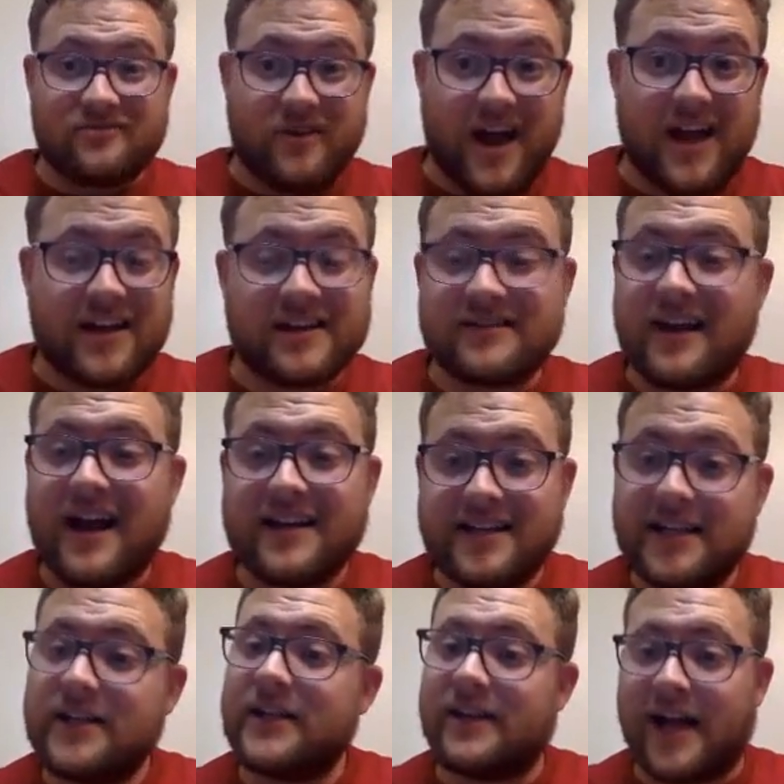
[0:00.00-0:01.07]
right? Because
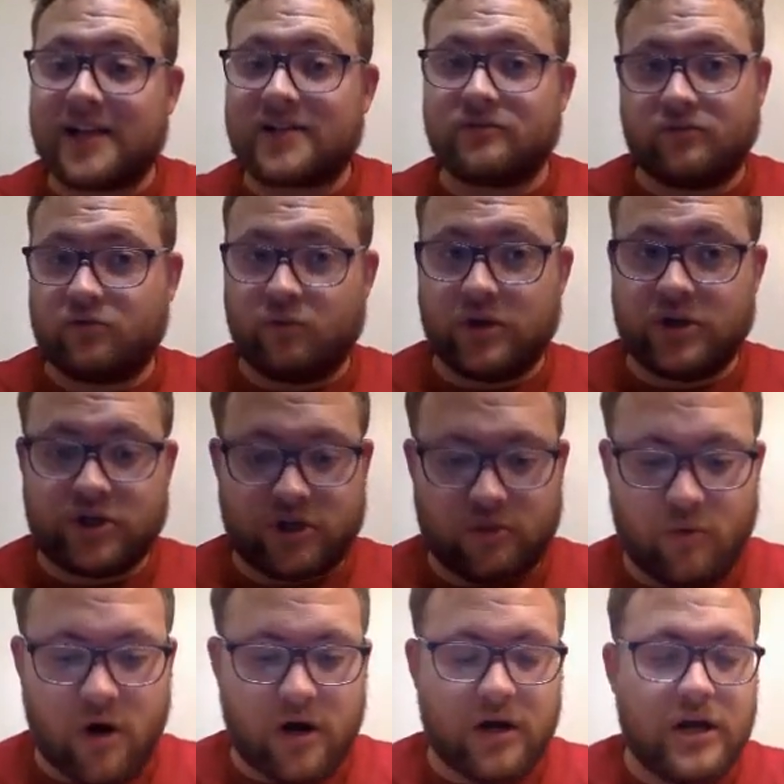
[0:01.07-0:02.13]
ideally that's what should
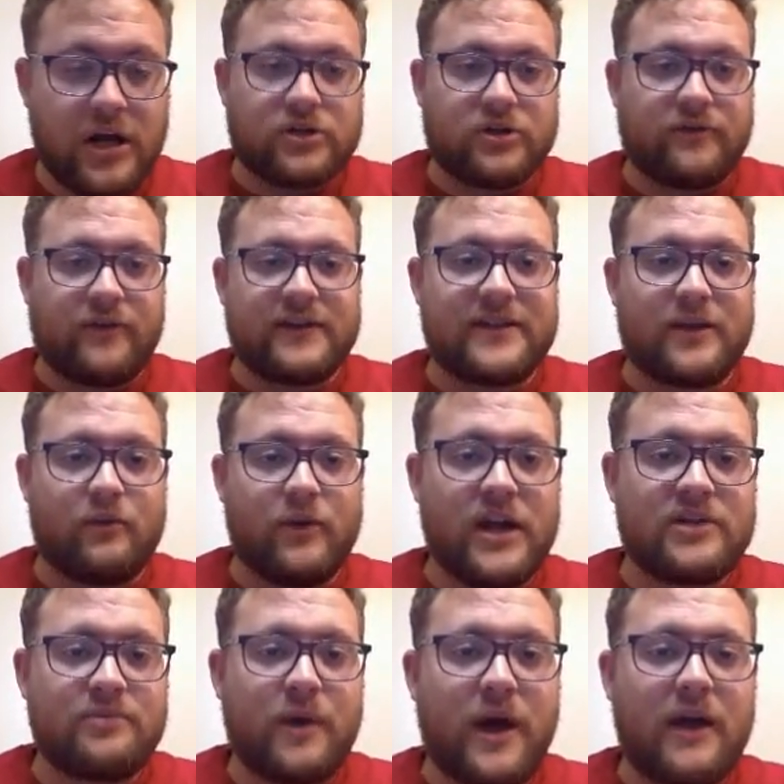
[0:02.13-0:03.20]
work. So if I say which
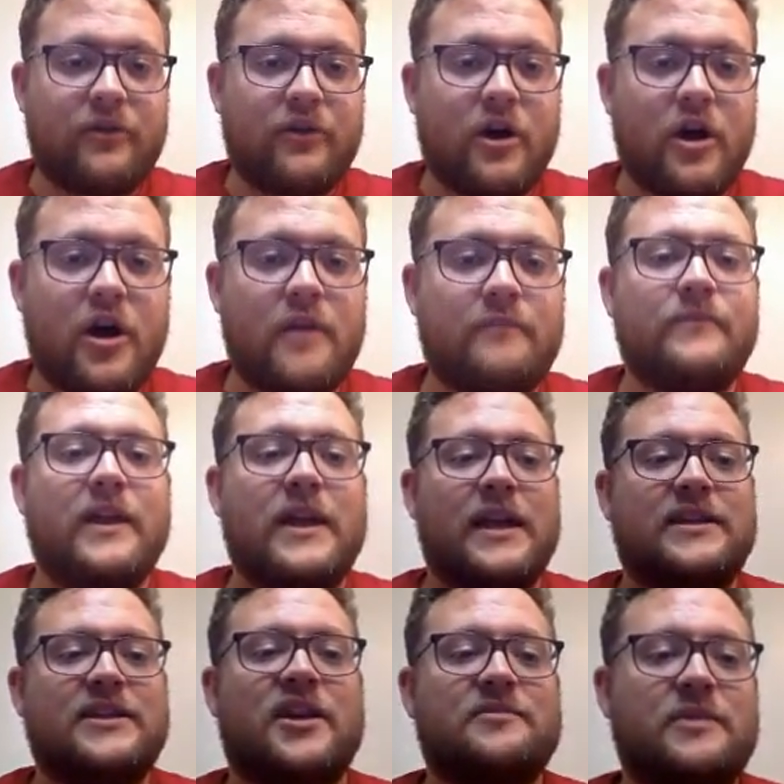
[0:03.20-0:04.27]
Python, it
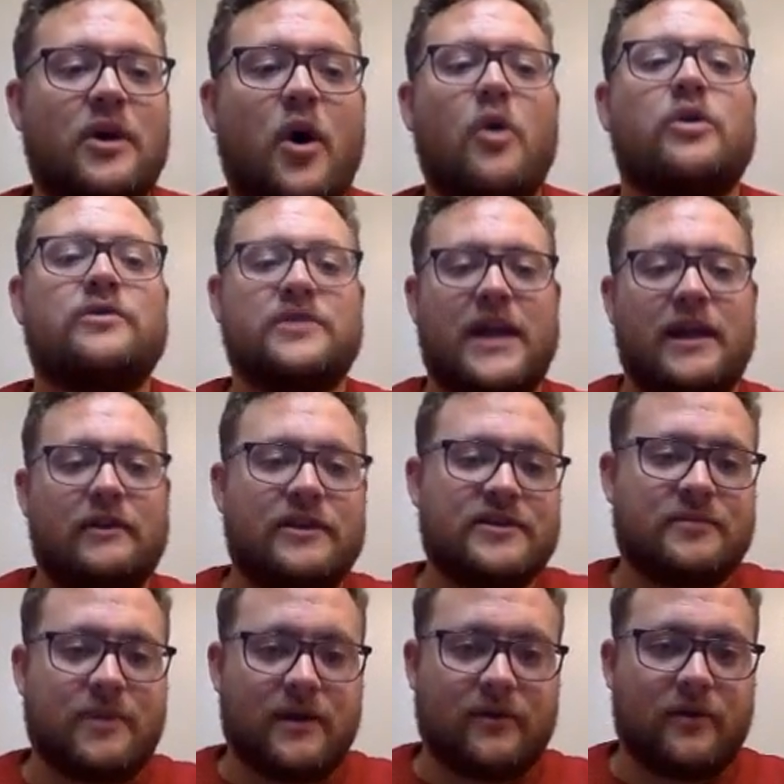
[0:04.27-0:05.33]
tells me, oh, it's alias to
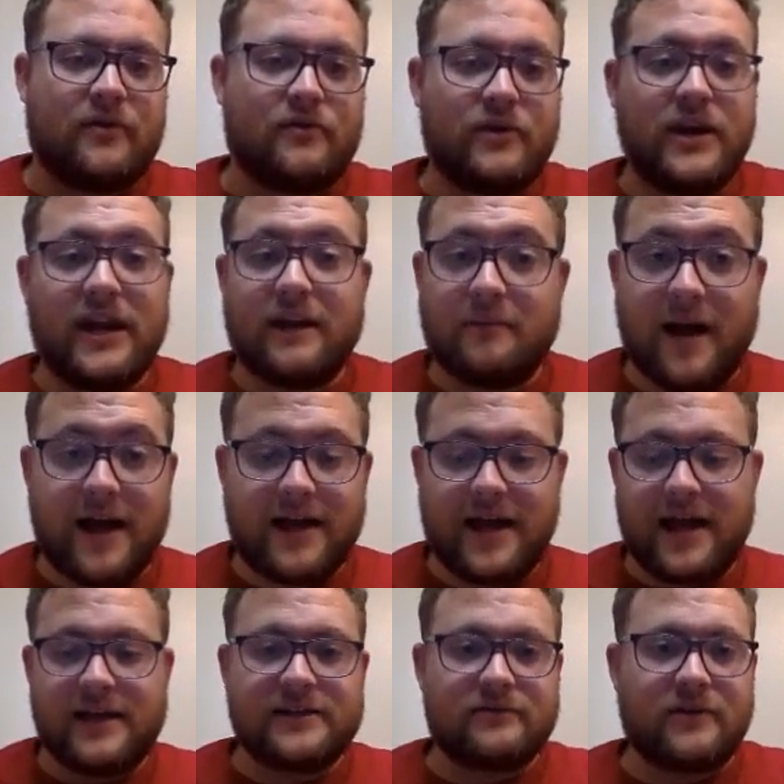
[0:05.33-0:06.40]
Python 3 in my
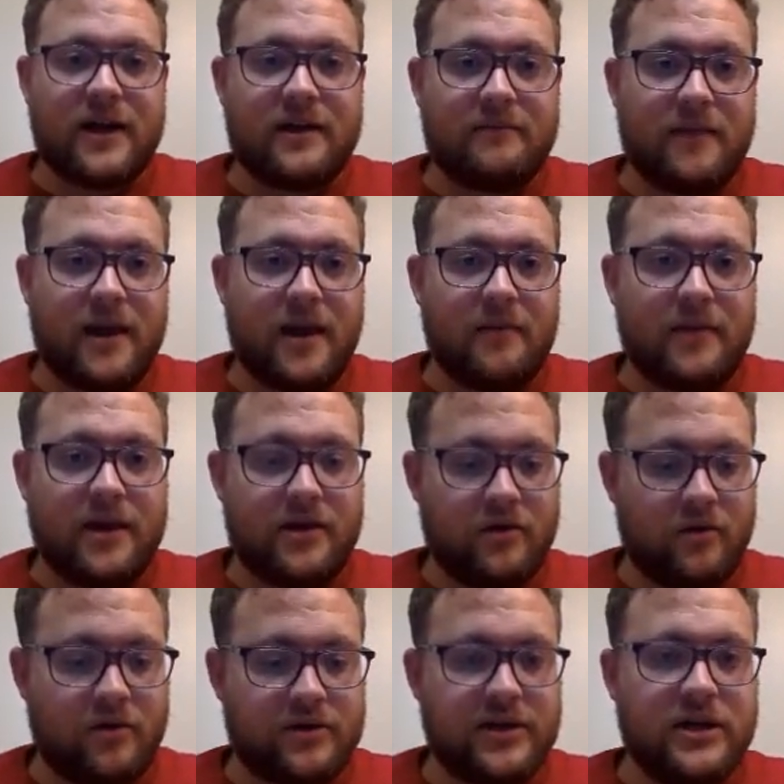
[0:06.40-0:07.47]
case, right? It may not be in
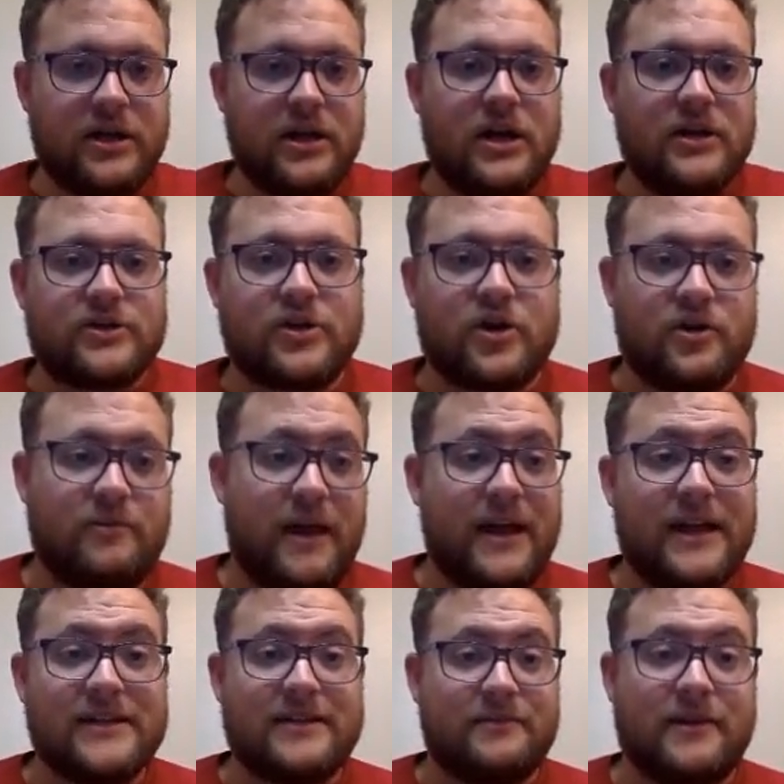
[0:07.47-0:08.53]
yours. So you may get
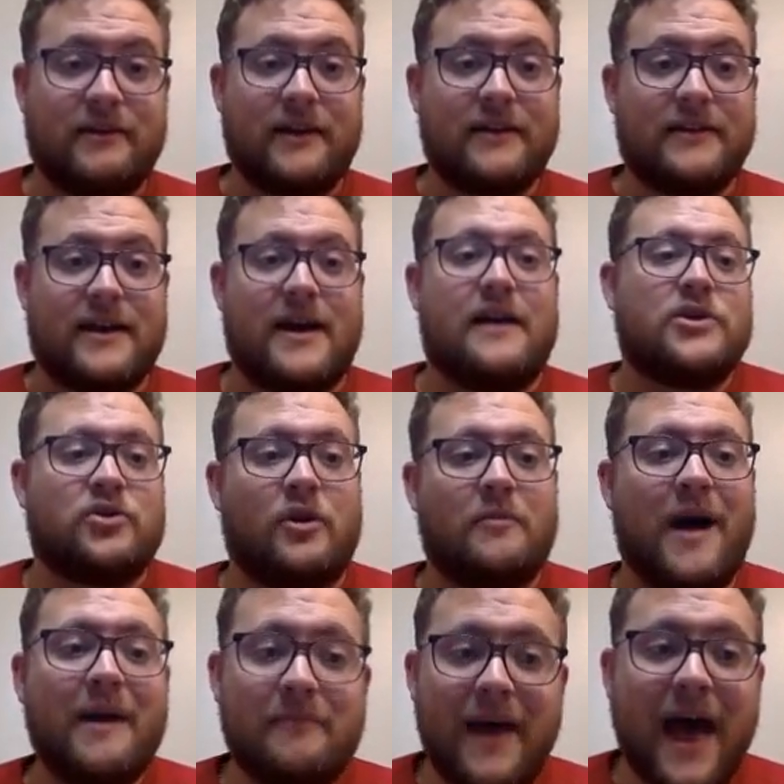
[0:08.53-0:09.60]
something like that. So on
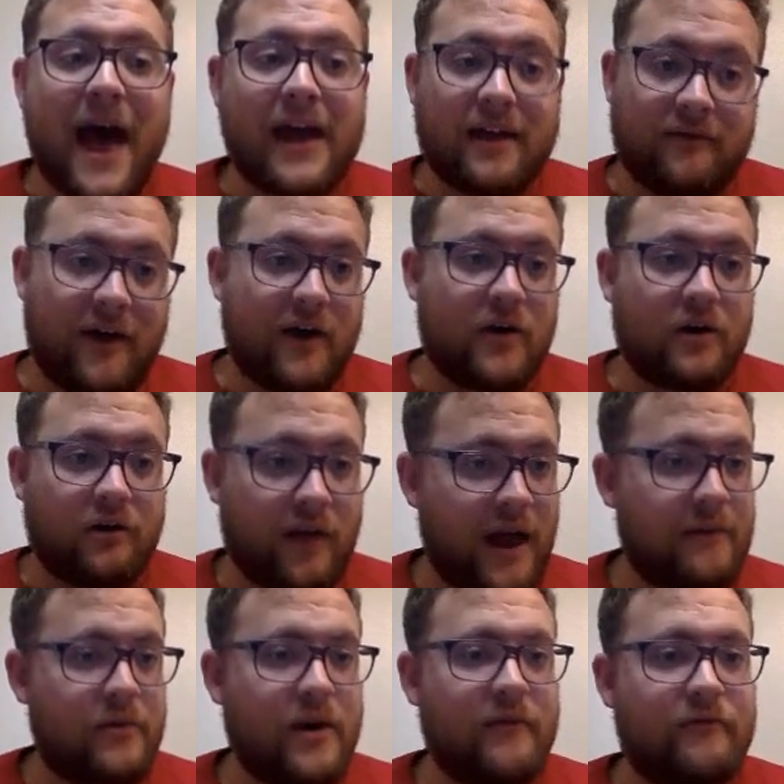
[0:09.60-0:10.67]
my Mac, if I go to
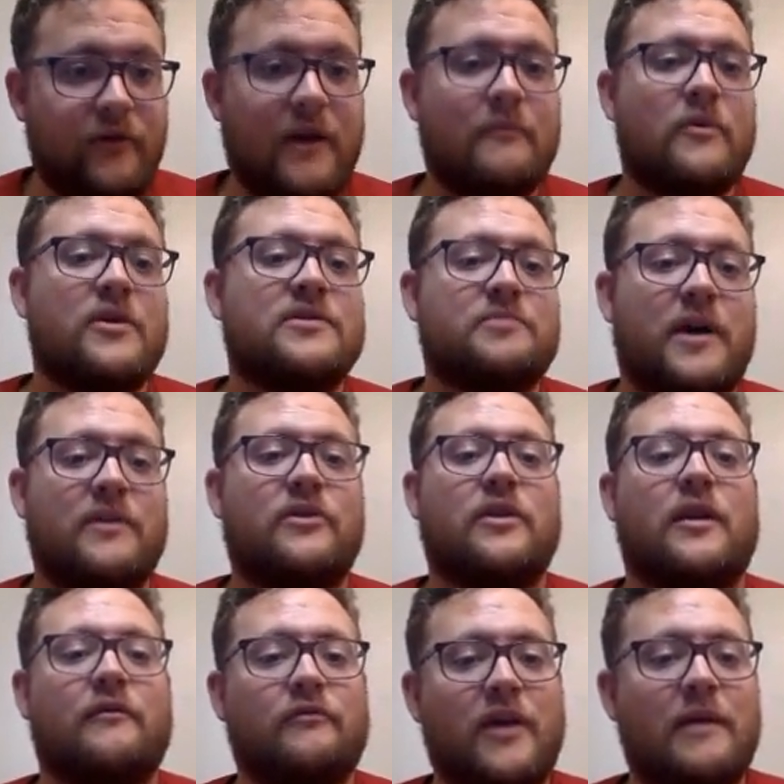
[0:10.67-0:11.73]
library frameworks,
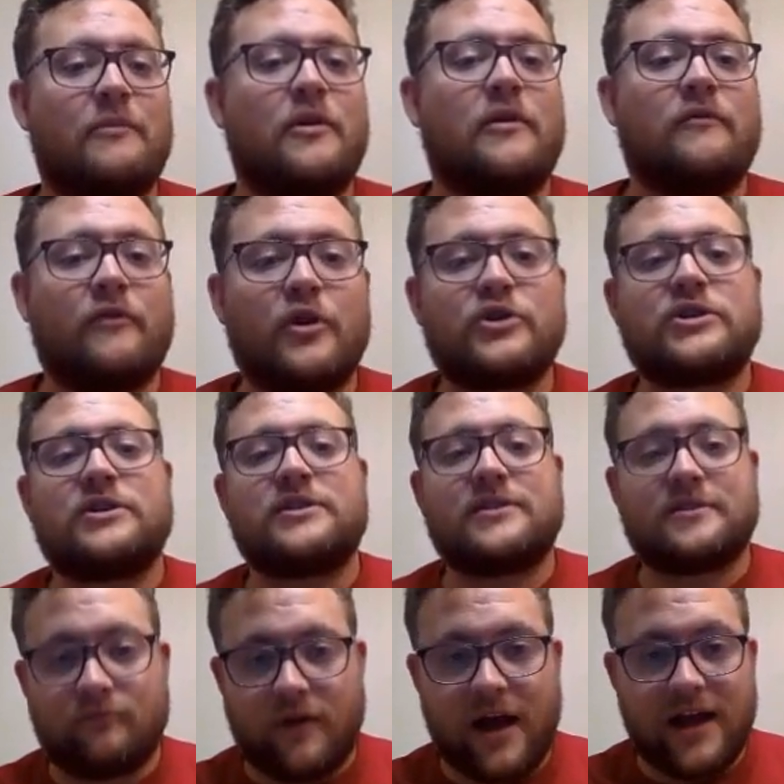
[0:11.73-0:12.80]
python.framework versions
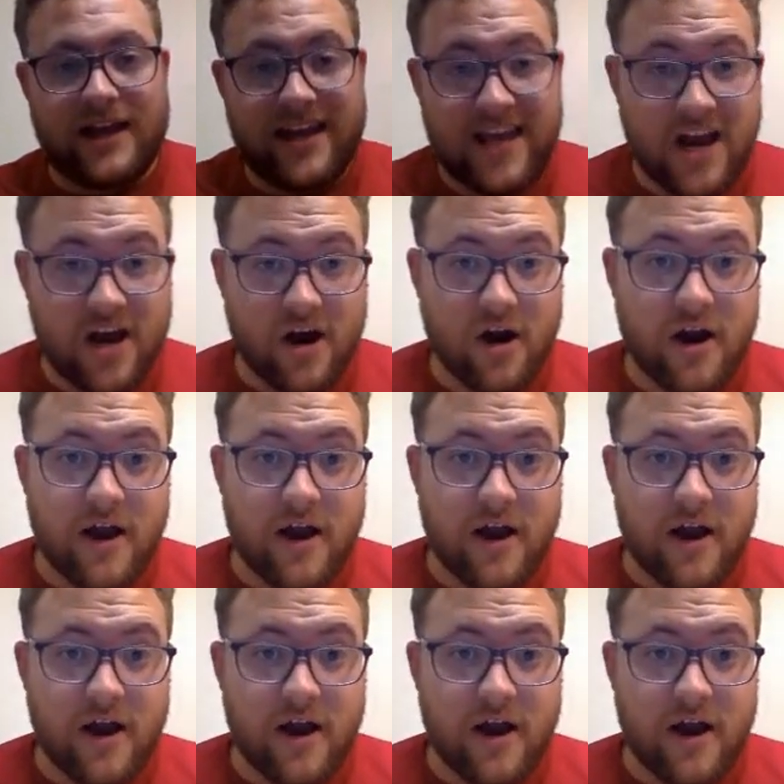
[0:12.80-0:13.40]
right here,